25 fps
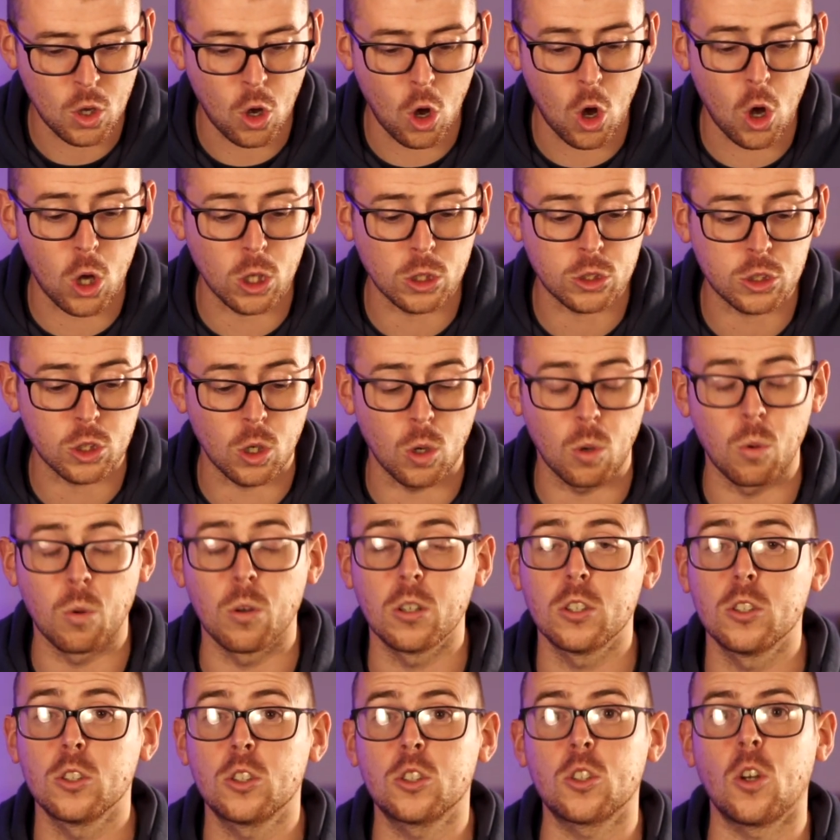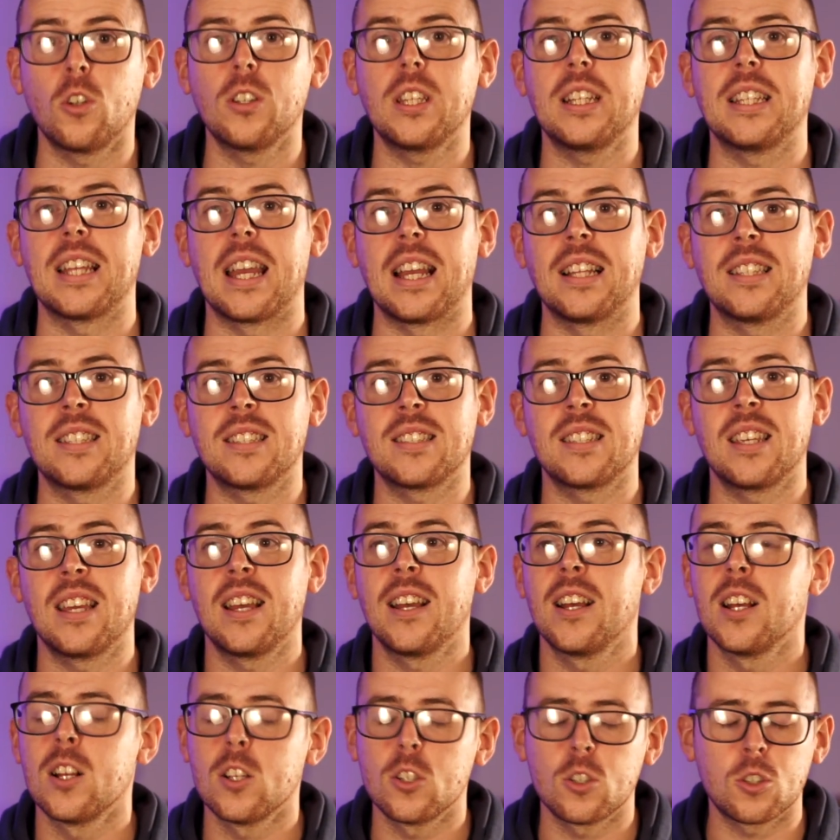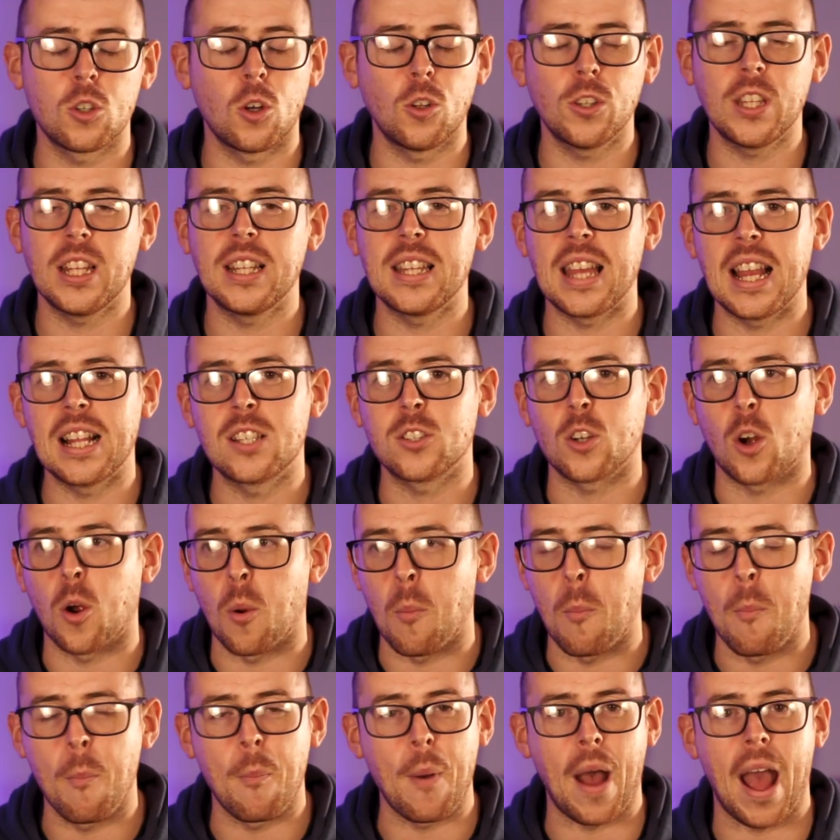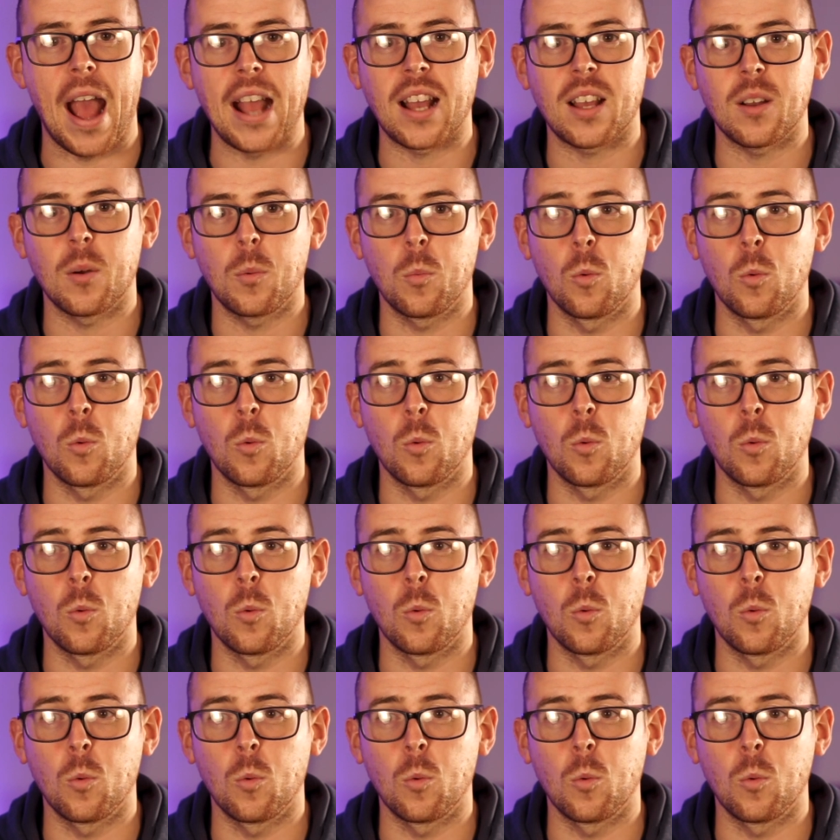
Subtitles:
Also, Sunday nights. Sunday nights are back.